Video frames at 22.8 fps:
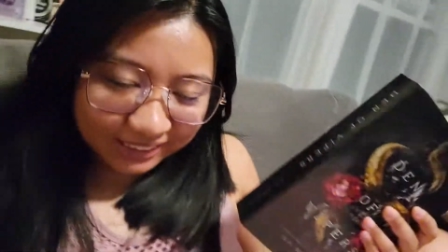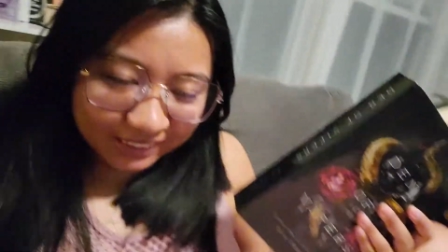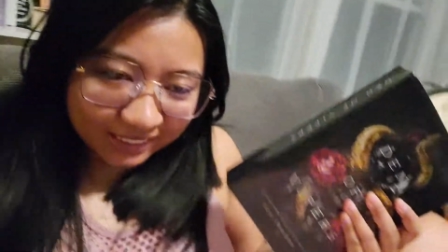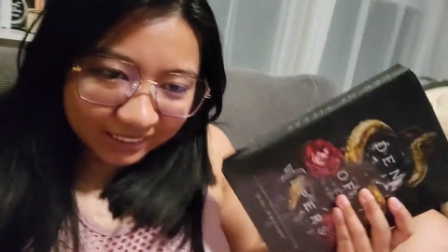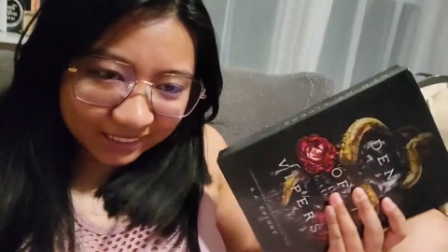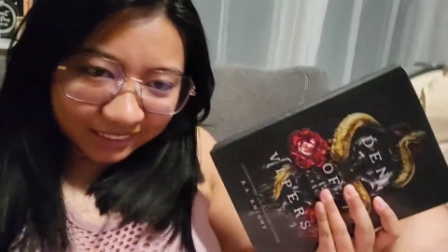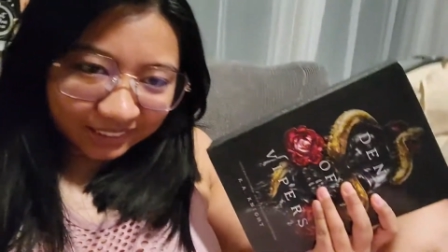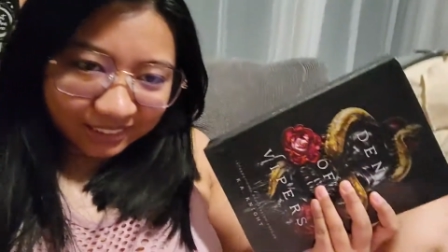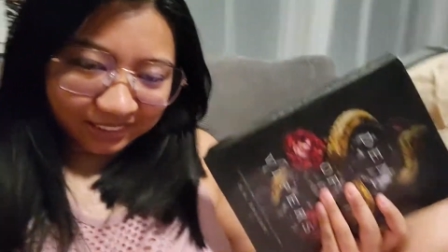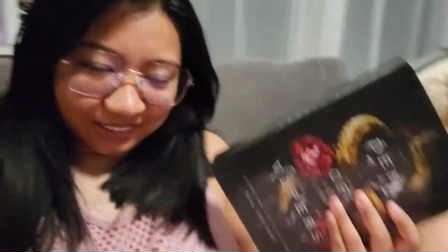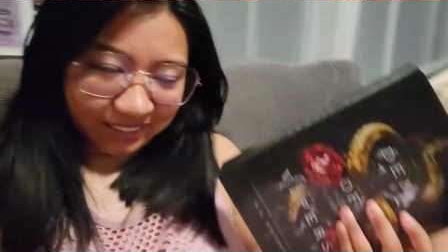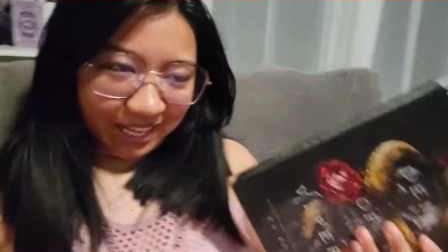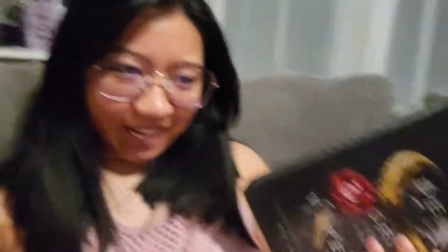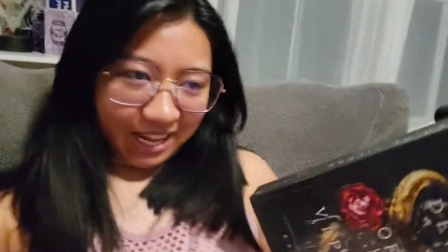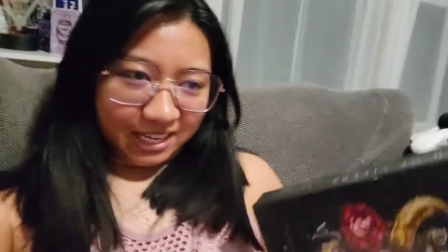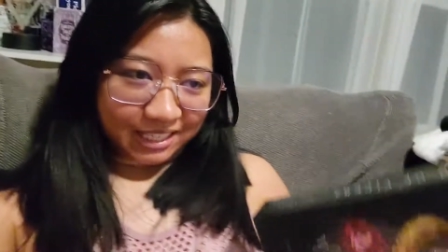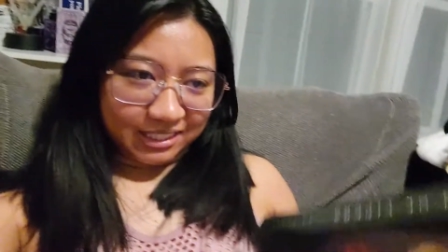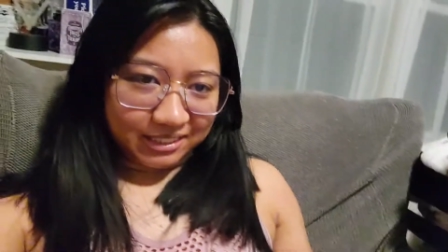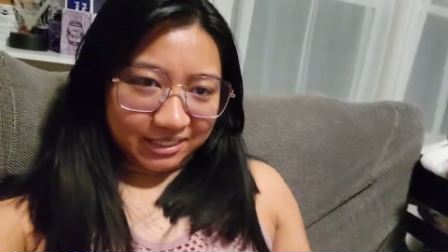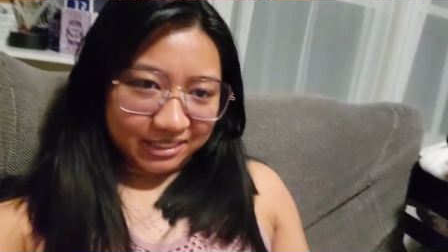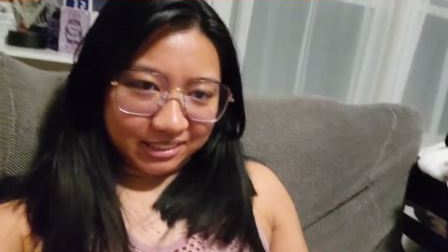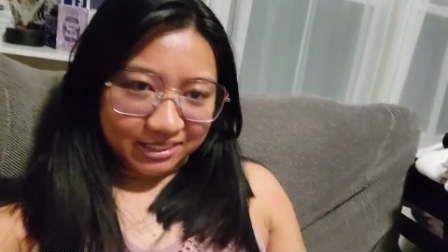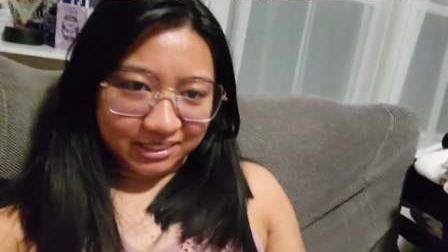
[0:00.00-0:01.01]
in the
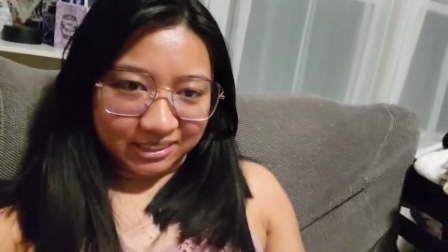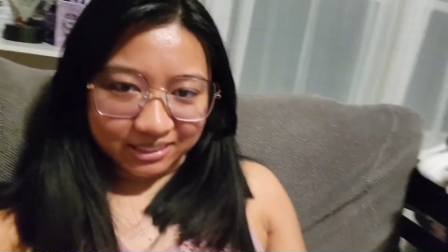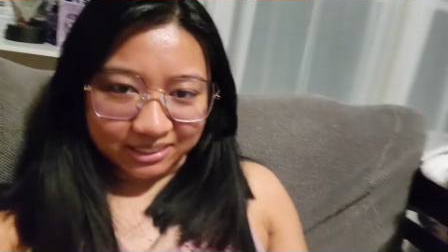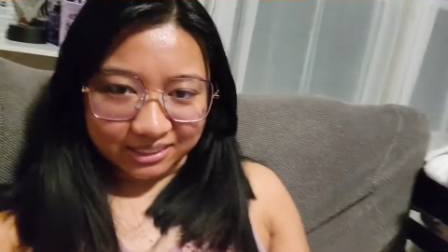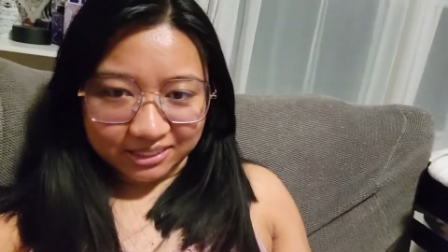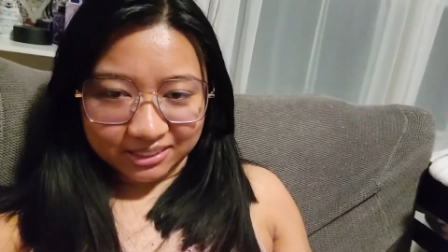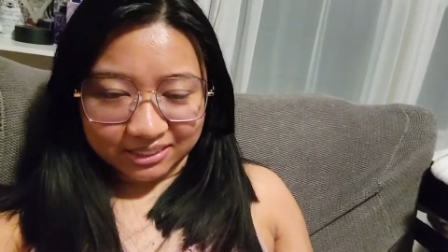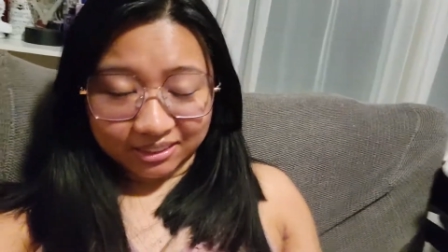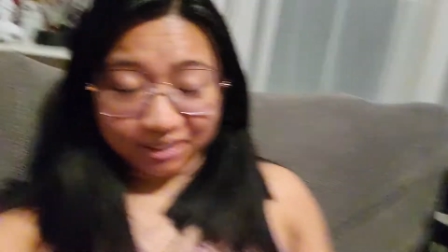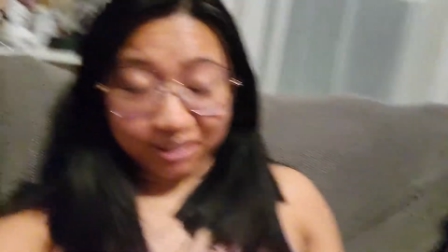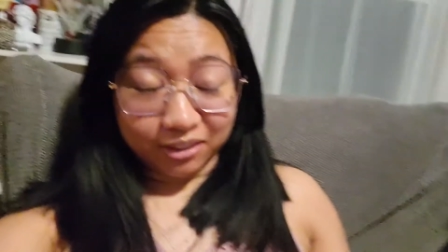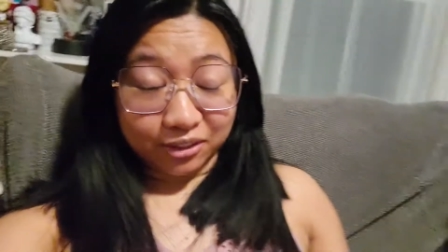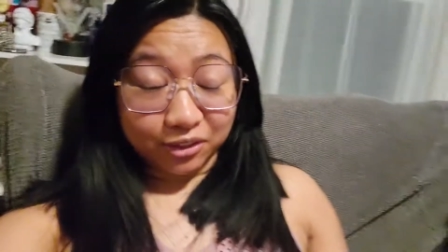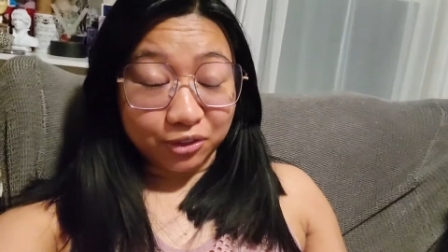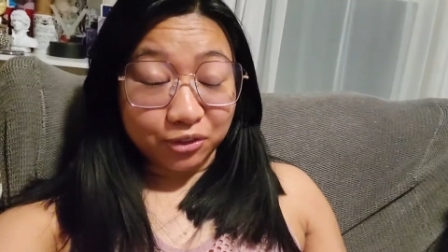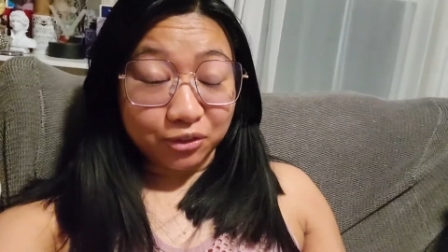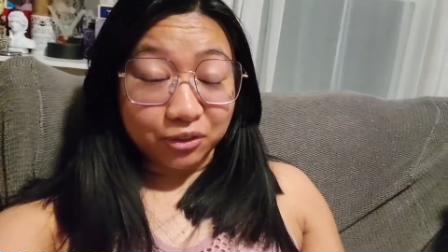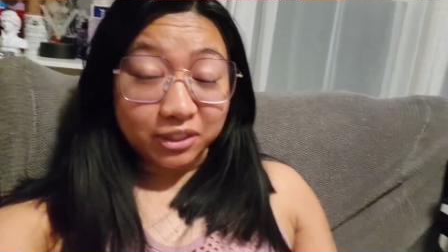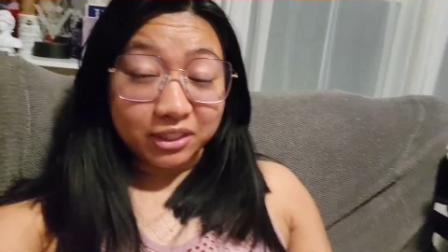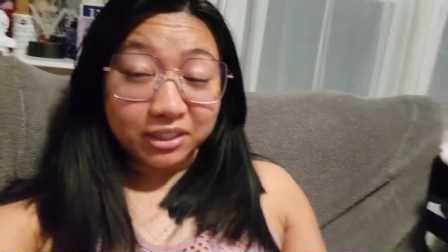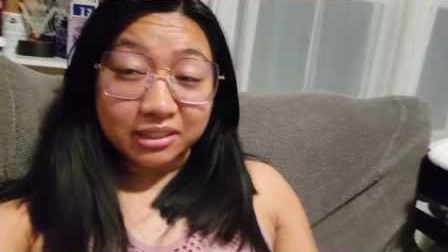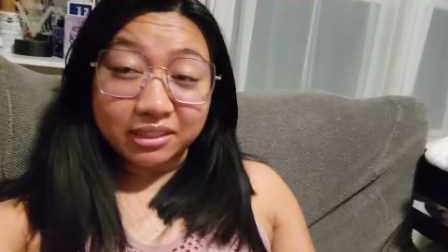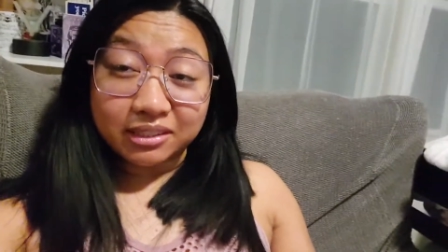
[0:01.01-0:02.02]
last
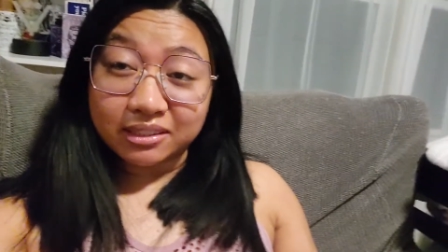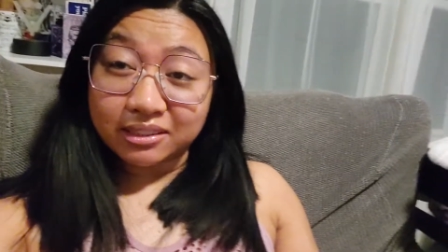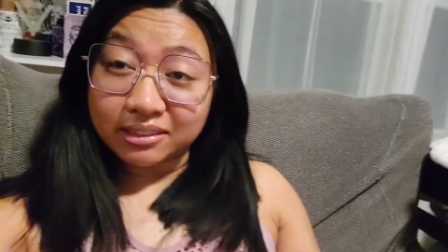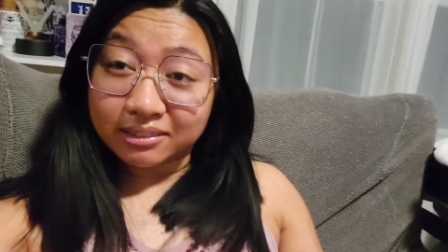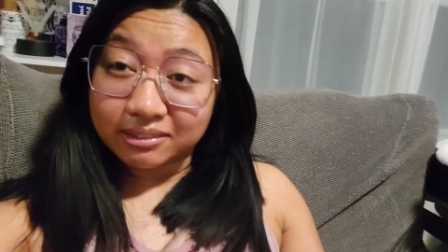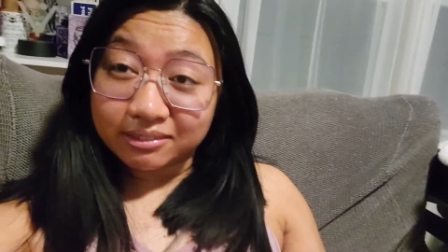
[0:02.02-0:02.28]
hundred